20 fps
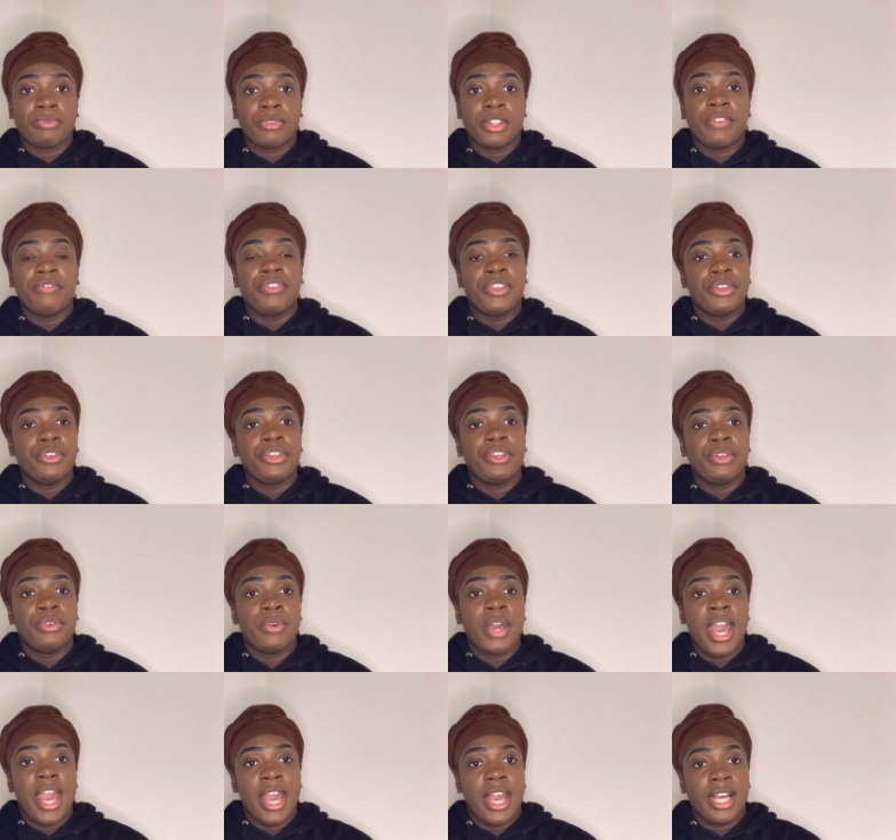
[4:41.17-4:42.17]
view you
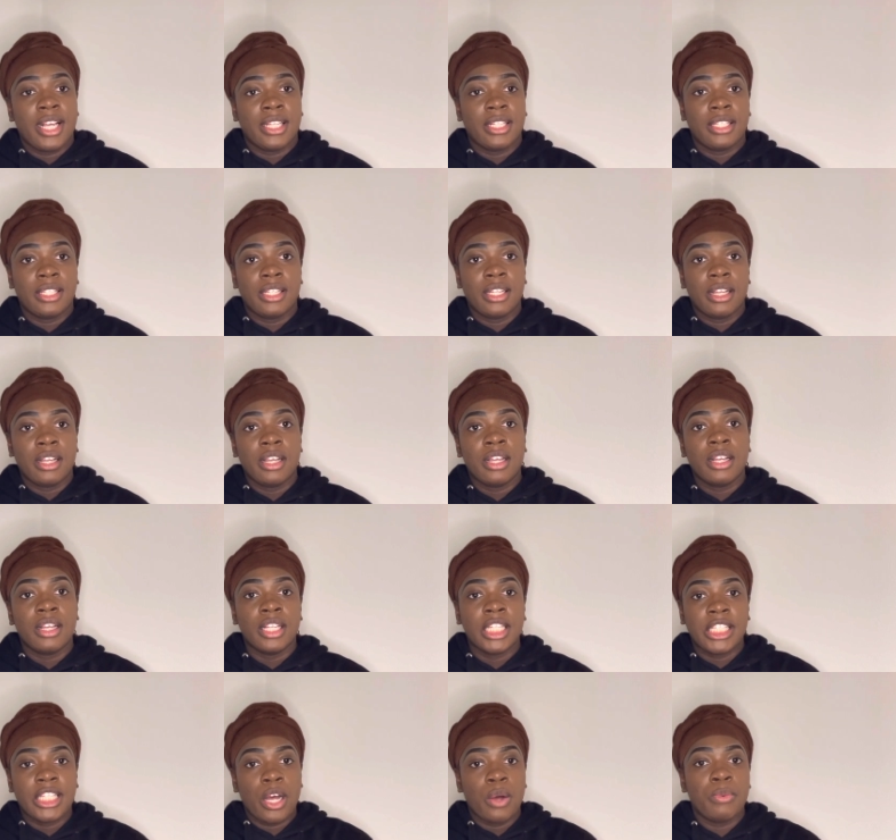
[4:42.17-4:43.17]
as
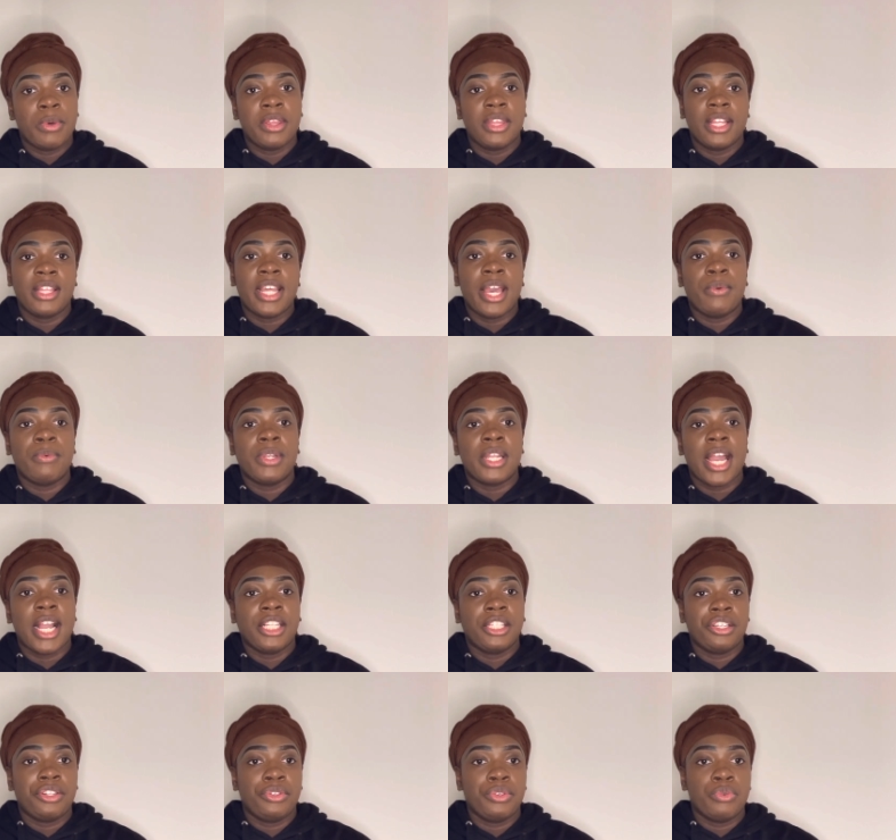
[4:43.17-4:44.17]
someone that they would like
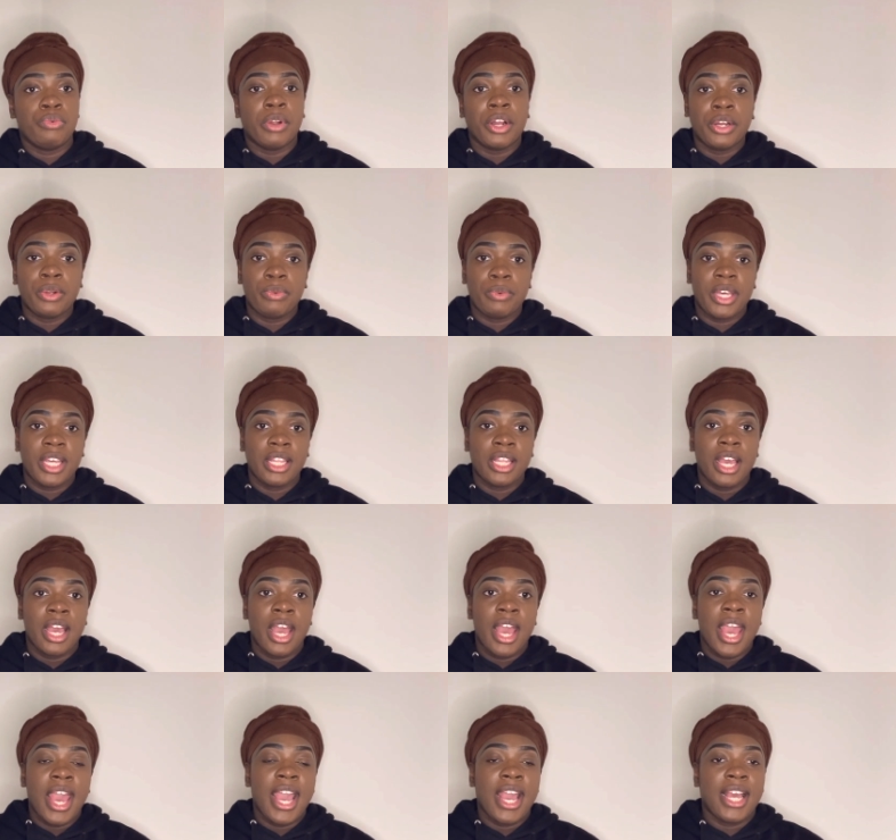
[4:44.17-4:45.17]
to do work with
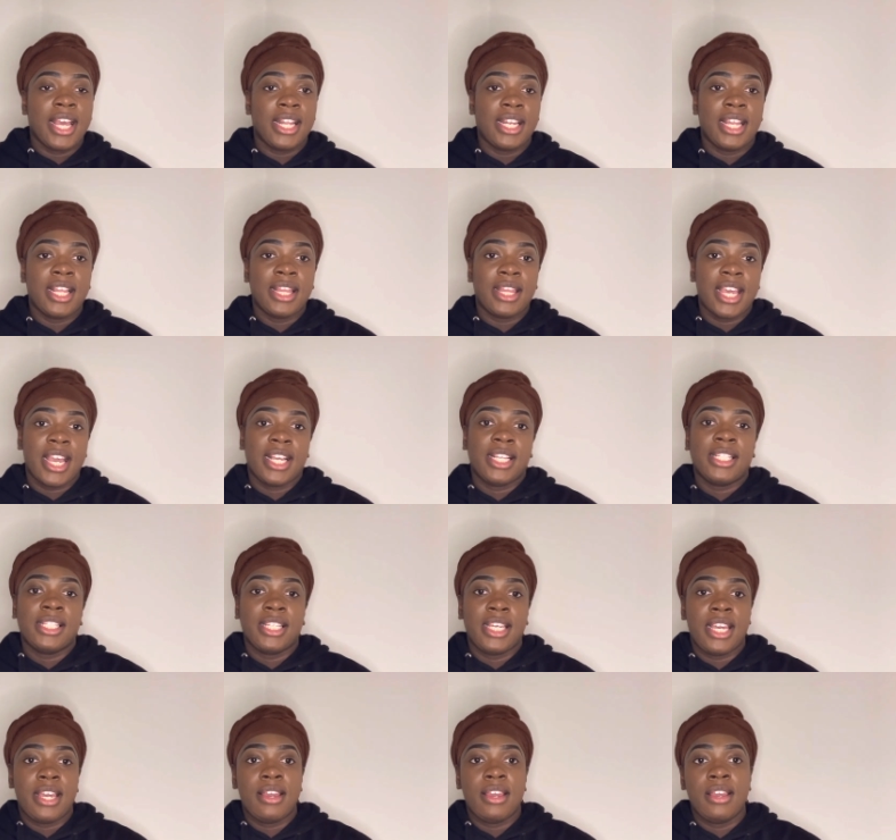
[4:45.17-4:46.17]
and they
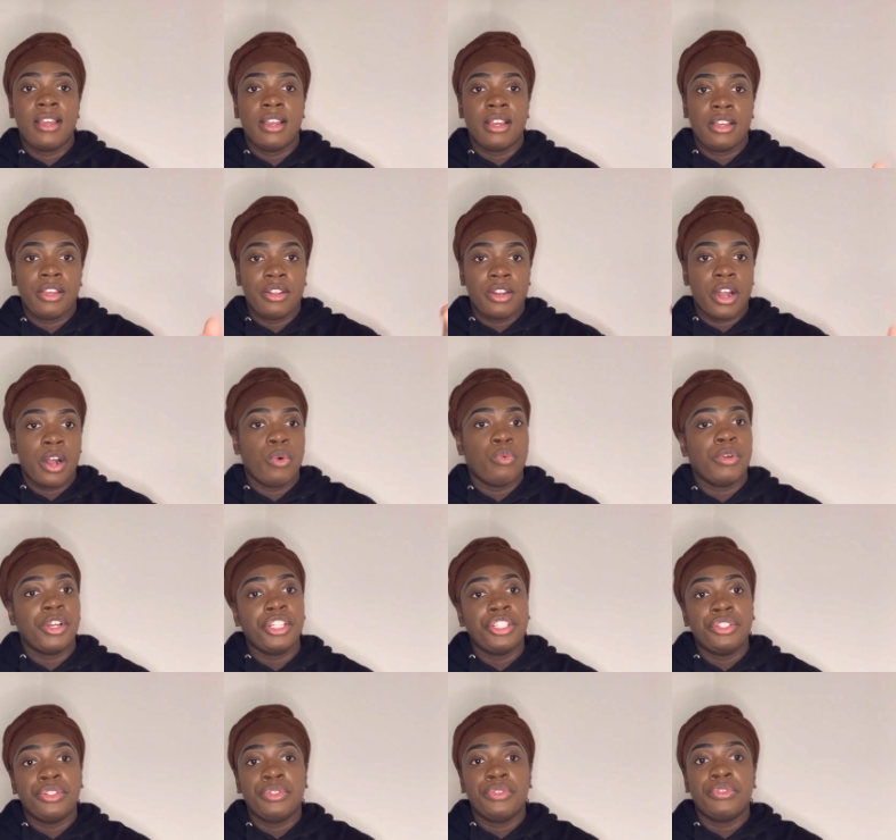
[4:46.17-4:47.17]
see you know
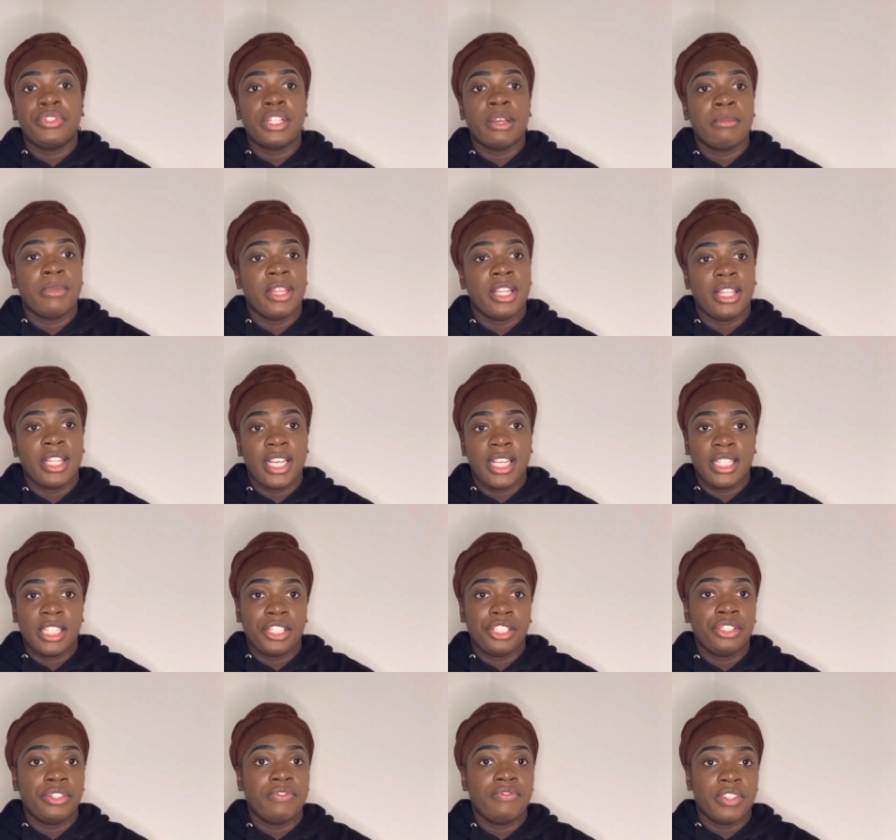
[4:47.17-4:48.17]
what you some of the things
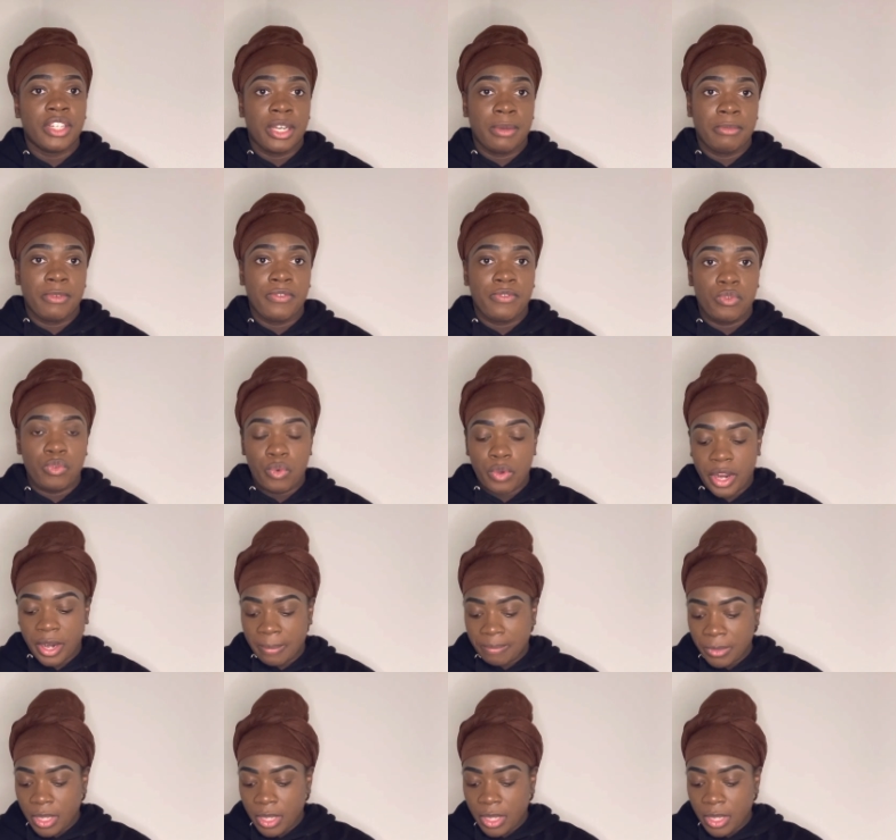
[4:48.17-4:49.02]
that you've done before